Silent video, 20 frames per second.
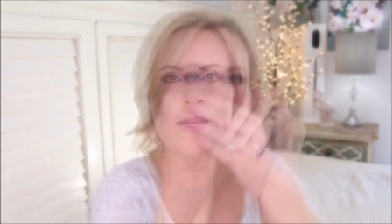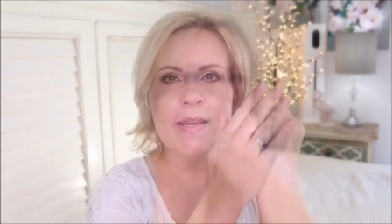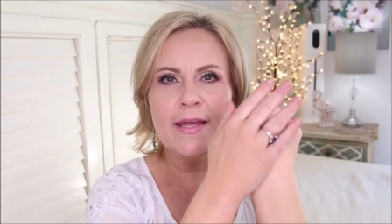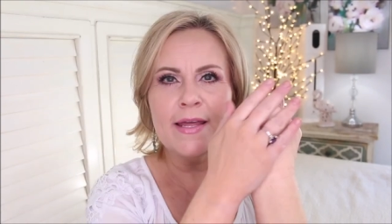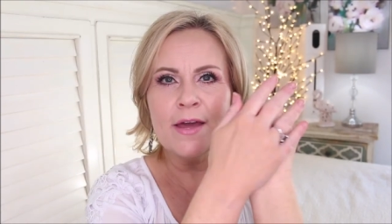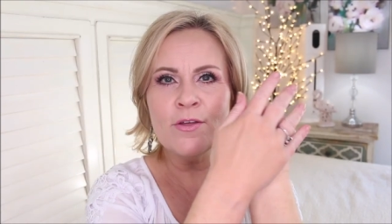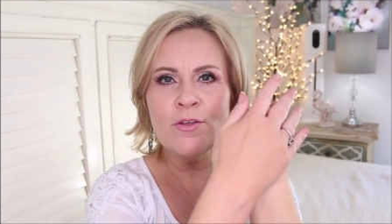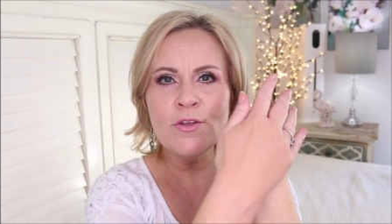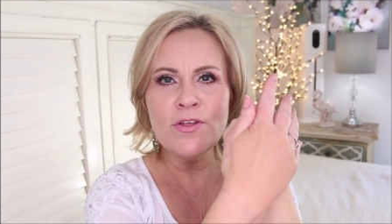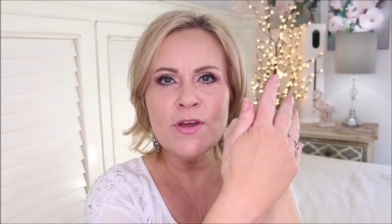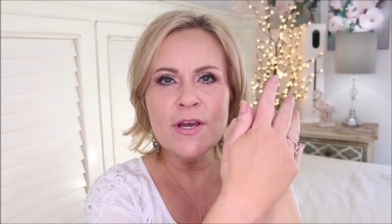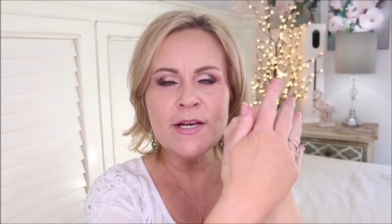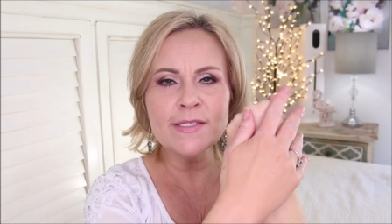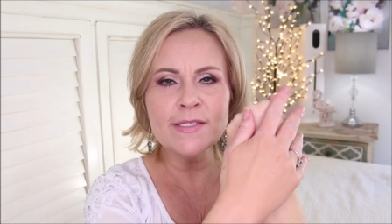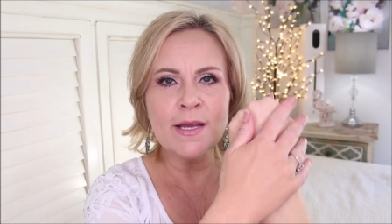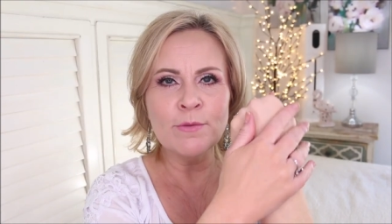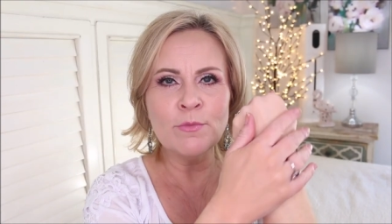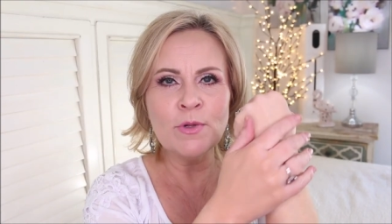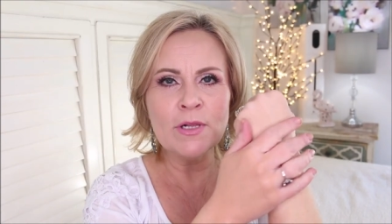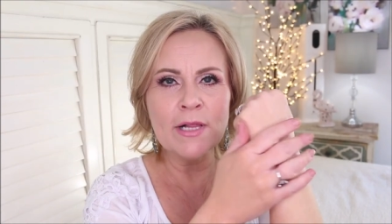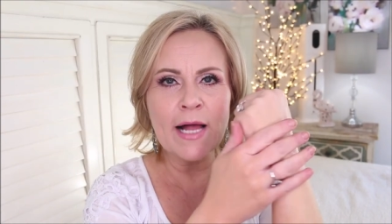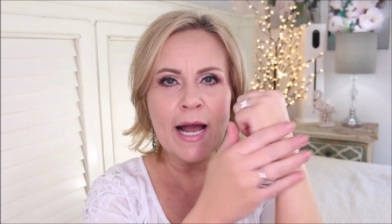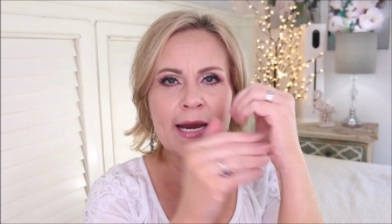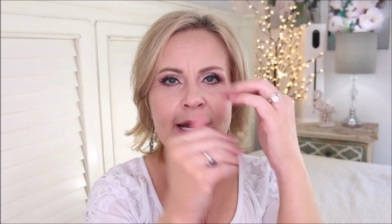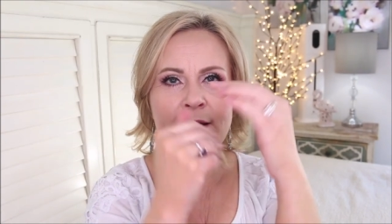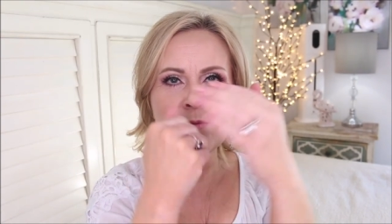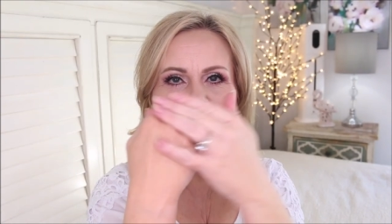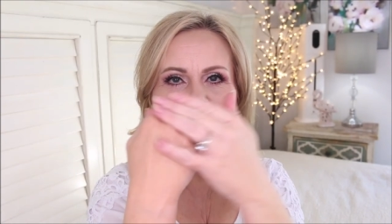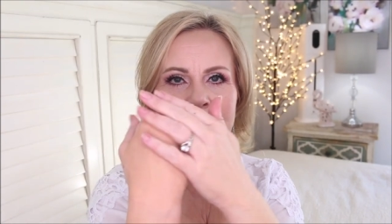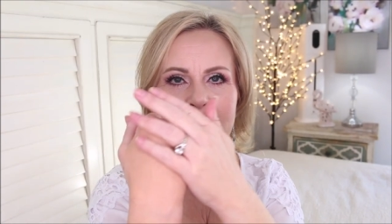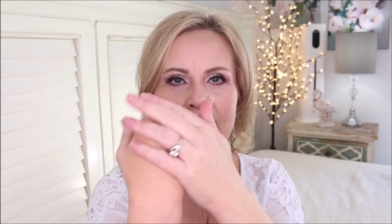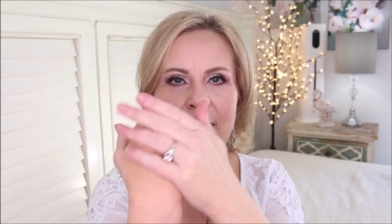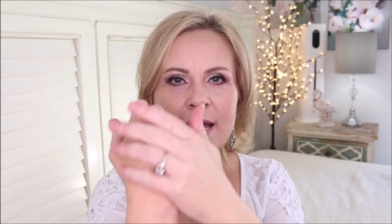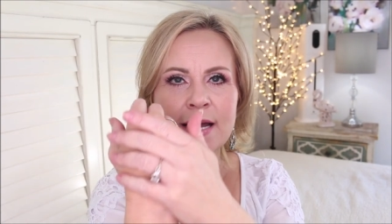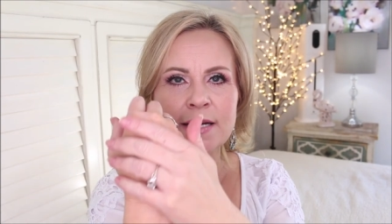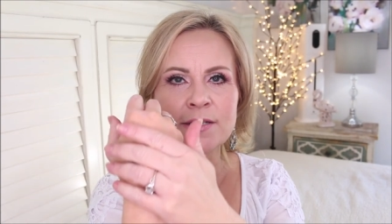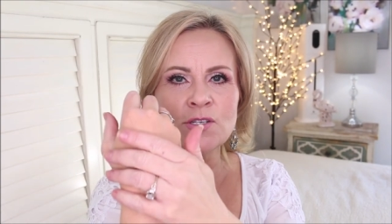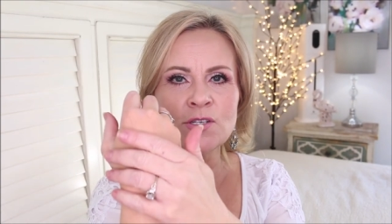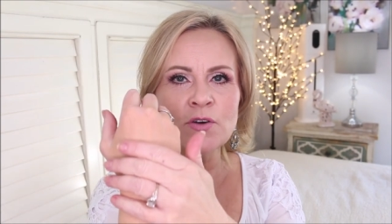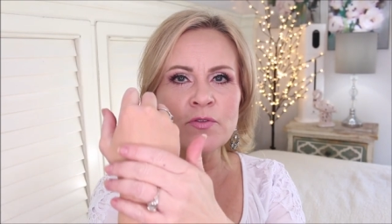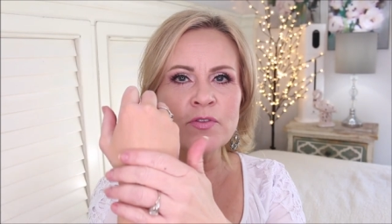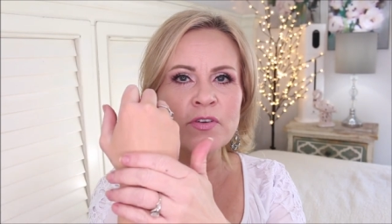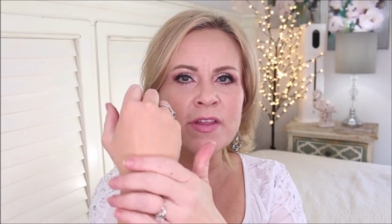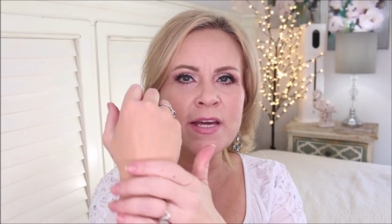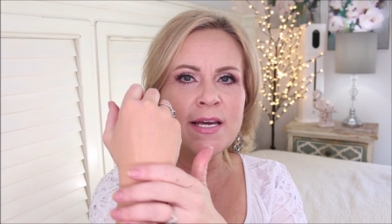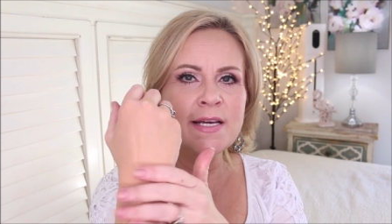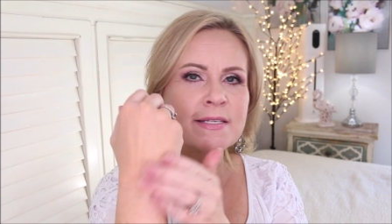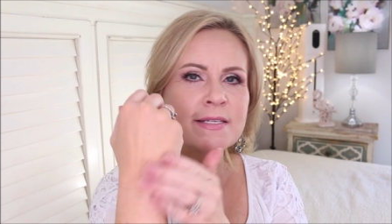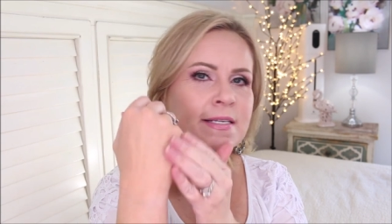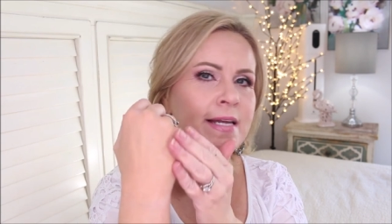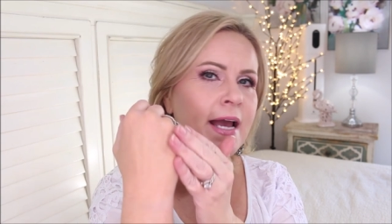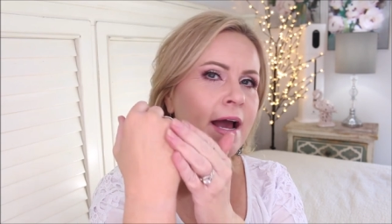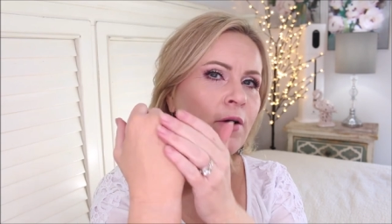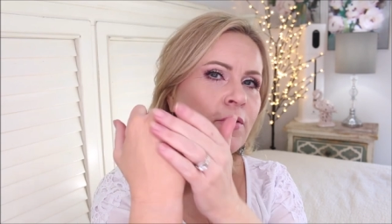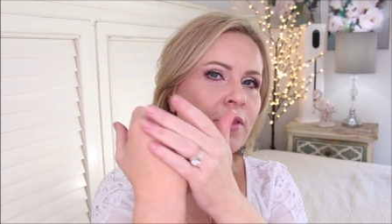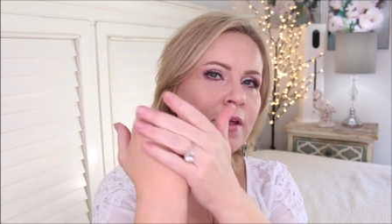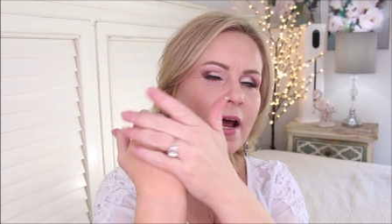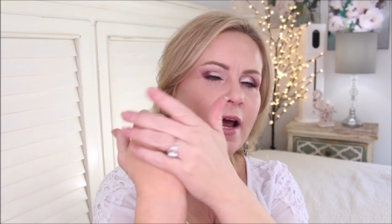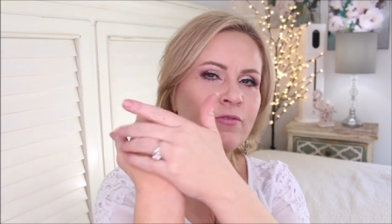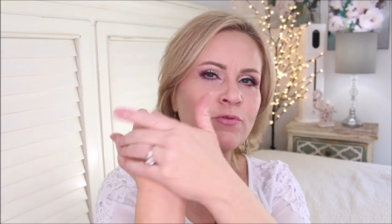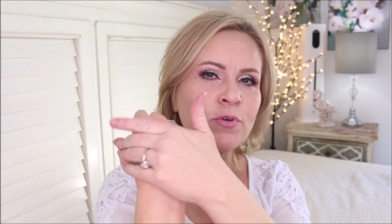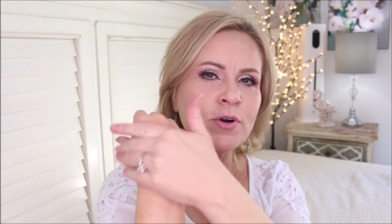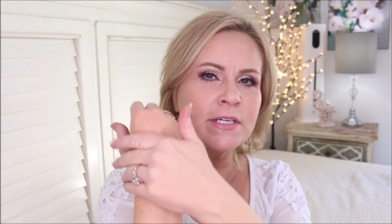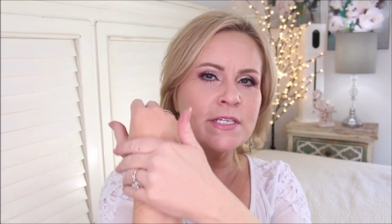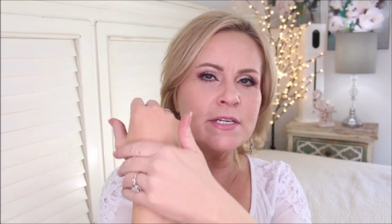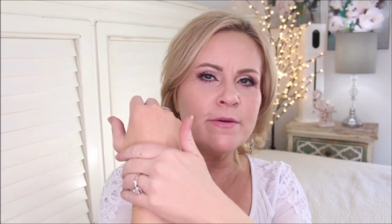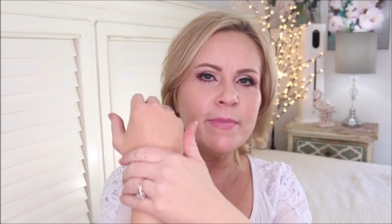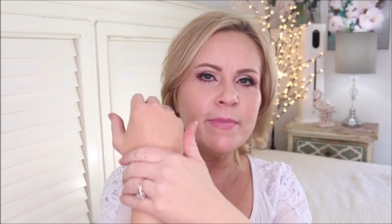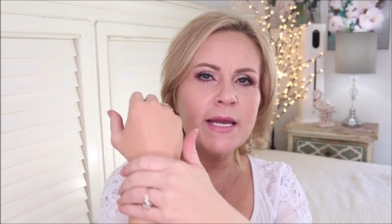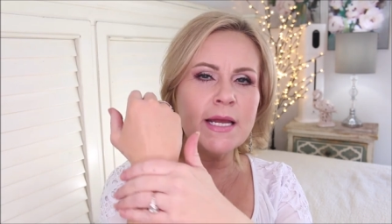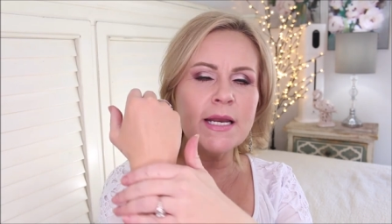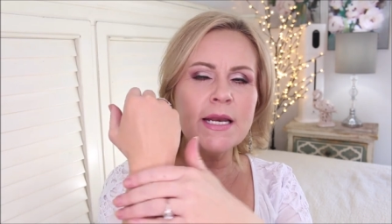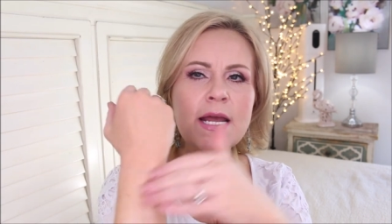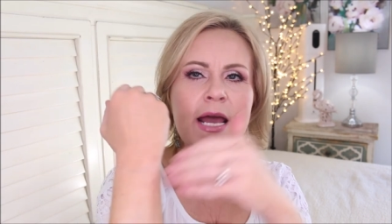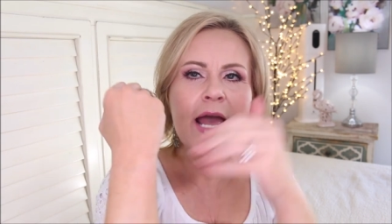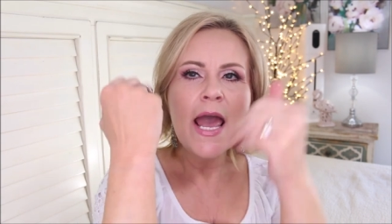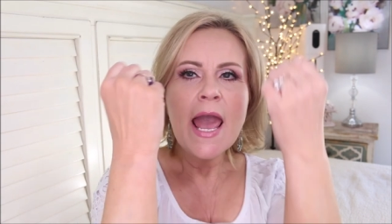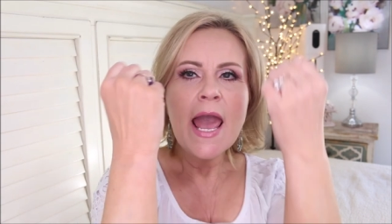The other thing is I'm gliding my hands over these now that I've worked them in.